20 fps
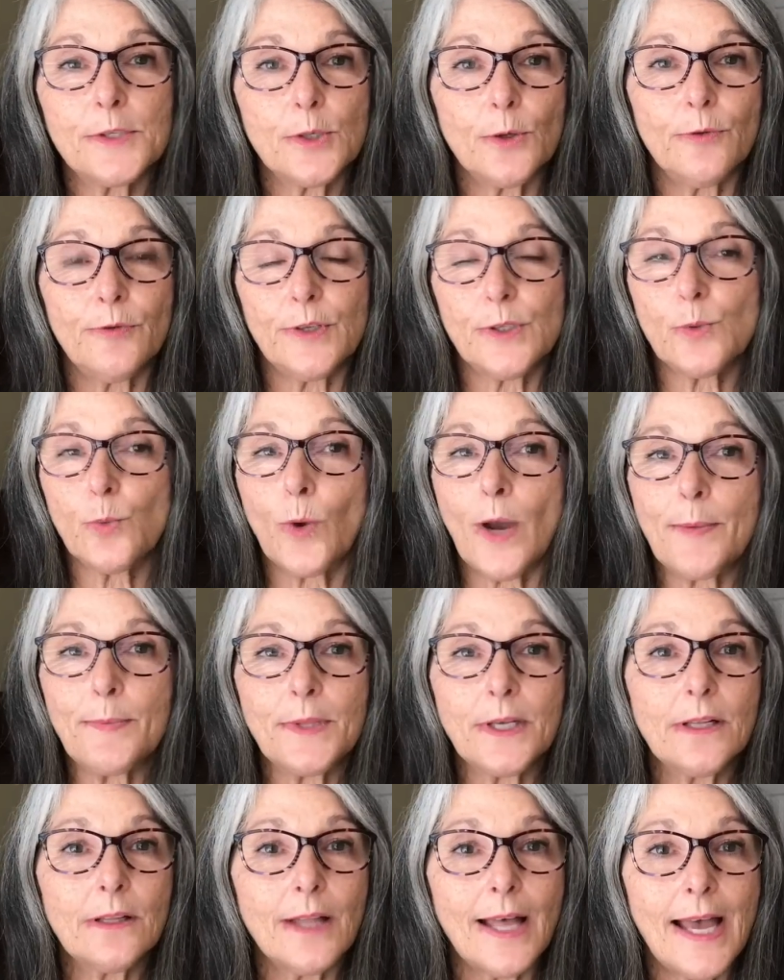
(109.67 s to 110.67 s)
So if it's wipe
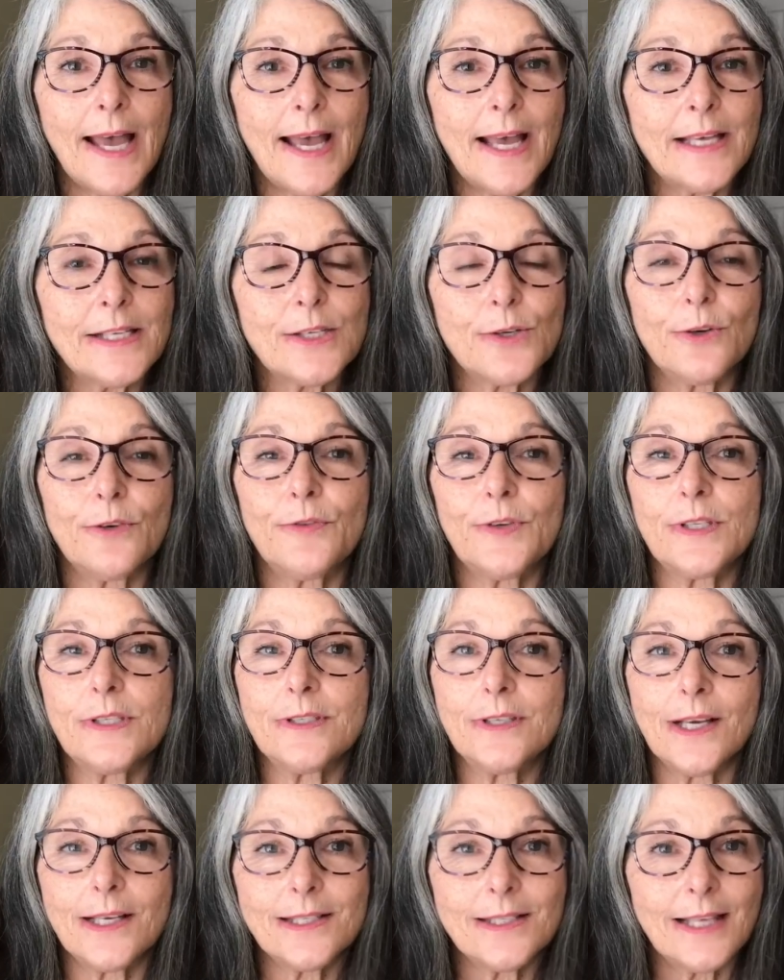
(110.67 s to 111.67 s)
the glass or if
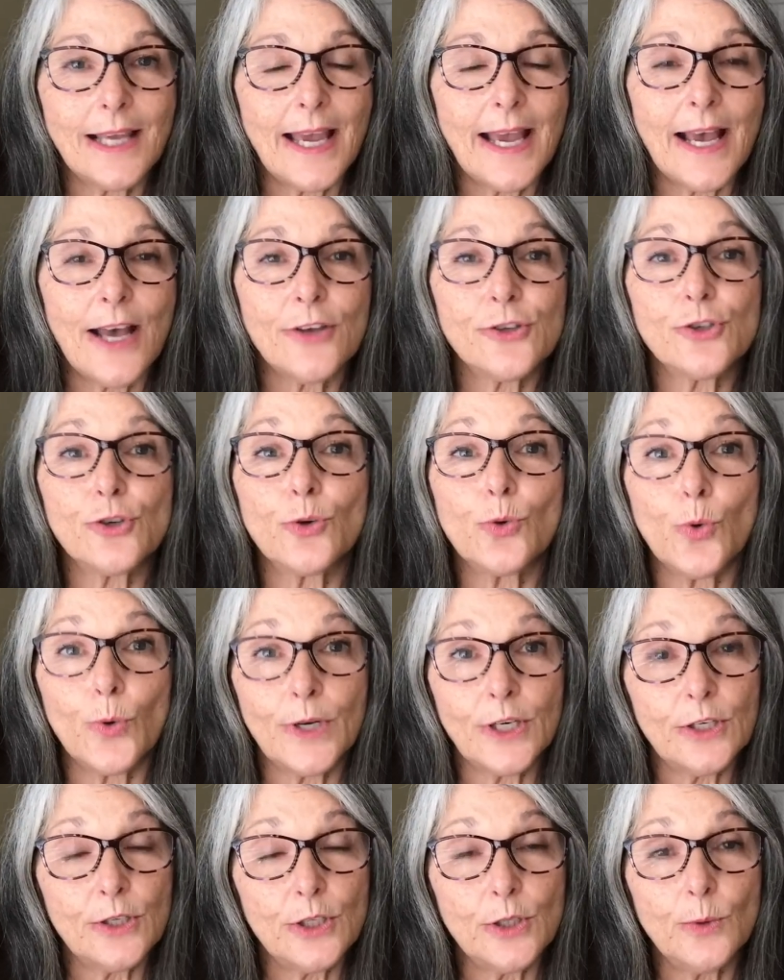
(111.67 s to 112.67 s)
it's dust the house, you're
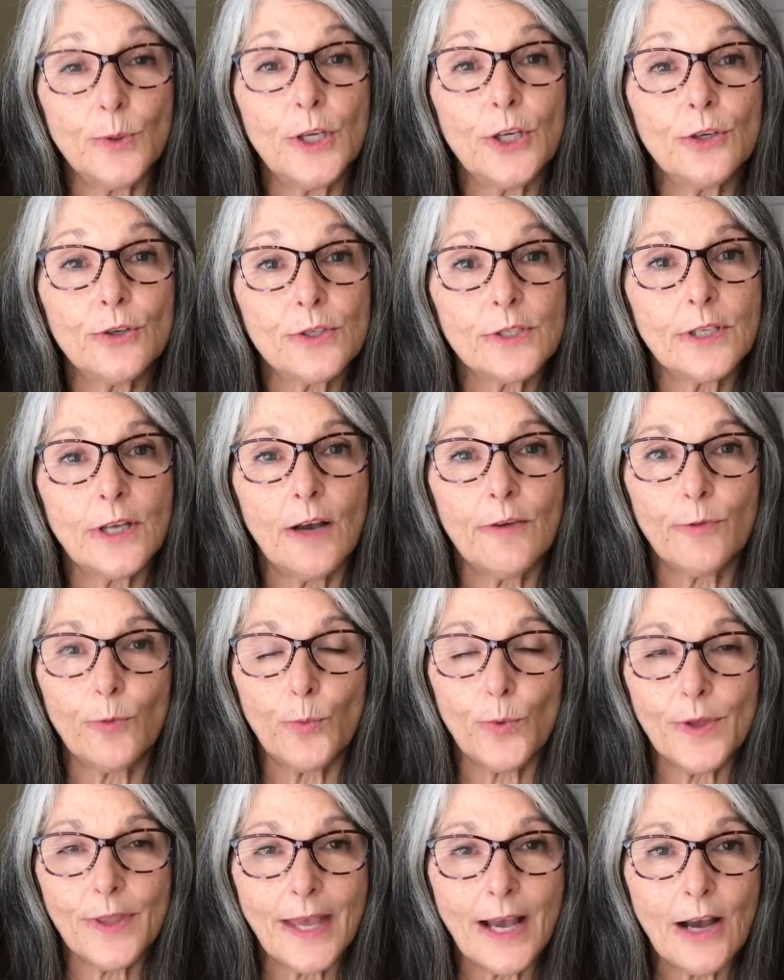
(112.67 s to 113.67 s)
going to do it yourself
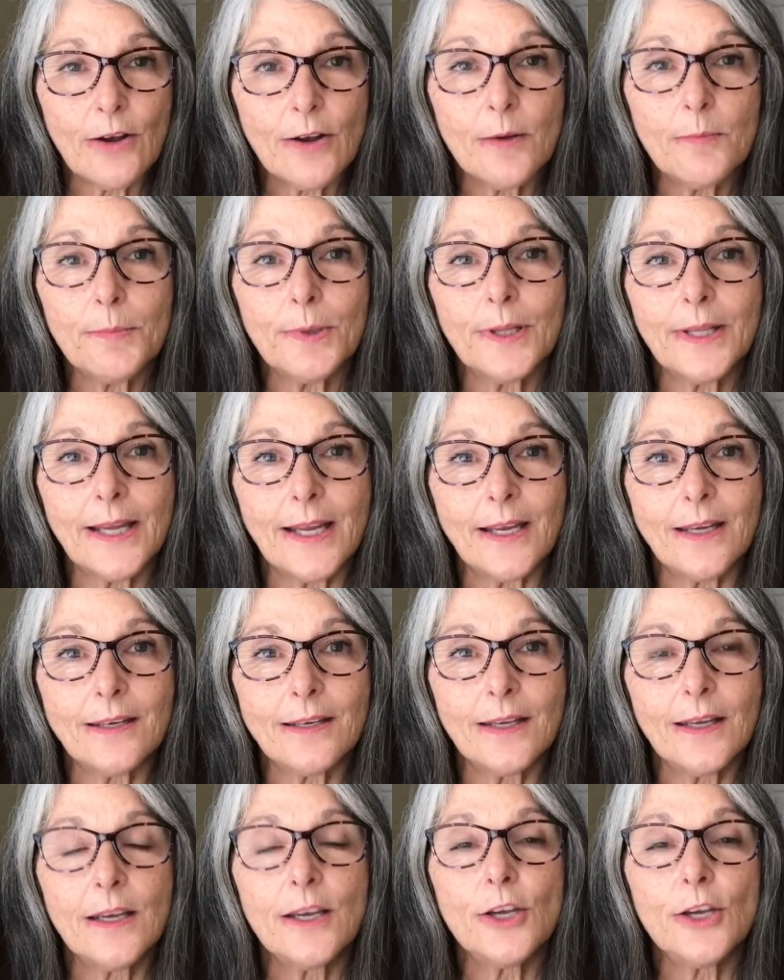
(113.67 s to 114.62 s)
without complaint.